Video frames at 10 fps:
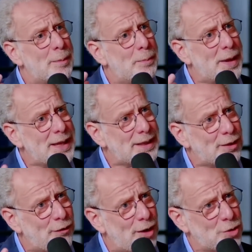the
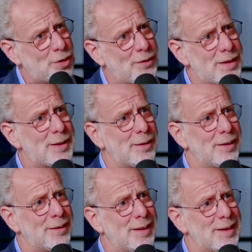basic function of
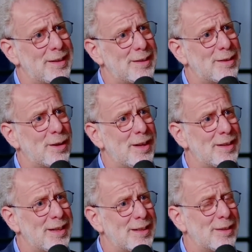insulin
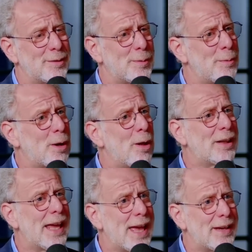is what we
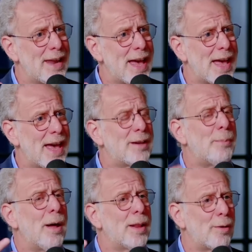call an
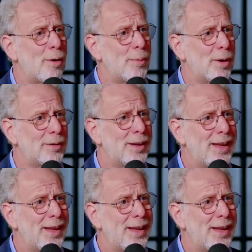anabolic hormone.